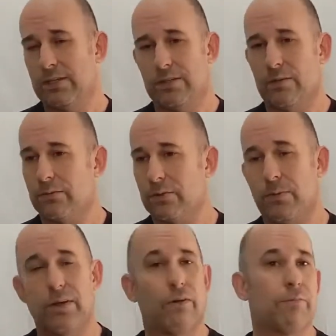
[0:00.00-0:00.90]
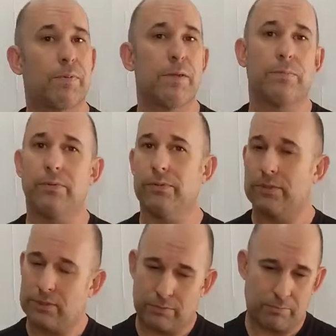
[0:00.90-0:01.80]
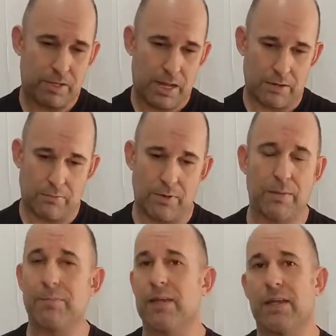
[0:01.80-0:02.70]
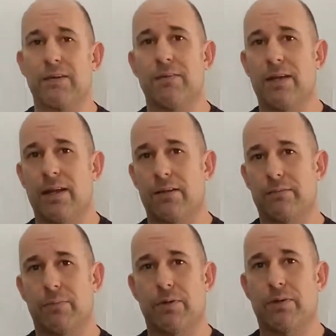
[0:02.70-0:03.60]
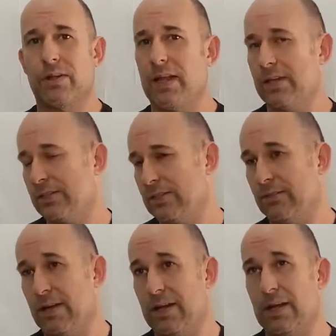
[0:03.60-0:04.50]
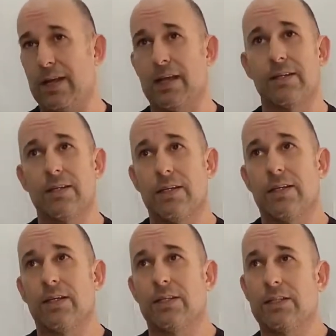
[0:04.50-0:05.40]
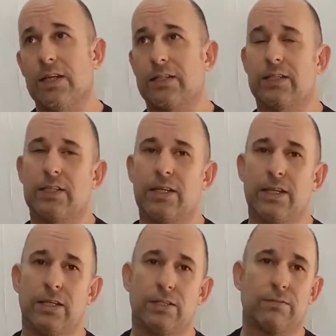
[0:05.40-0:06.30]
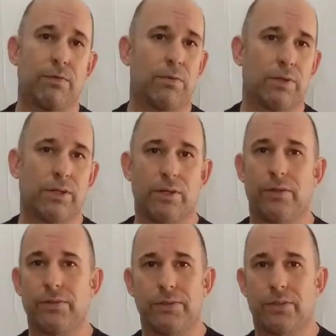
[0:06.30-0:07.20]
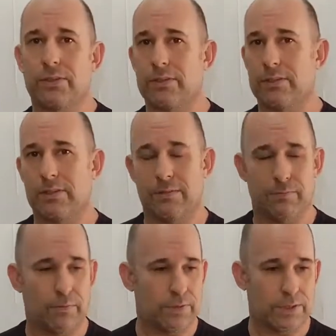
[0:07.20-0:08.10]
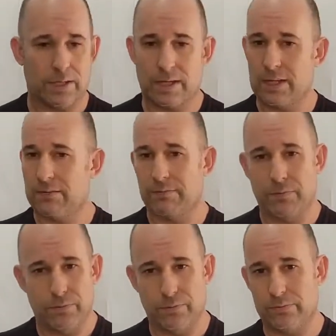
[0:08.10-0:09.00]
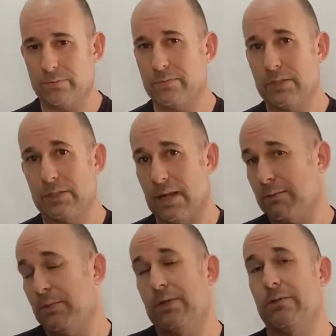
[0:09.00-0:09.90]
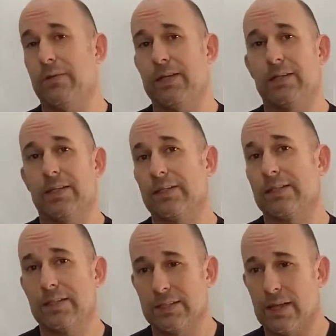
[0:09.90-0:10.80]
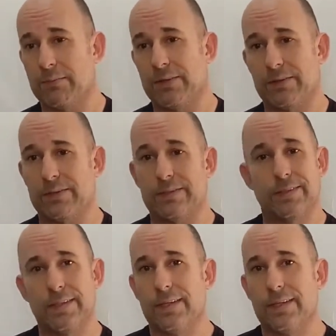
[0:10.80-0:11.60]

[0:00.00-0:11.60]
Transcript: So 12 people is kind of where I'm thinking right now per class. And right now I got 6 in kids, 4 in adults. And once I get it full, just have to put it on a waiting list because I'm not going to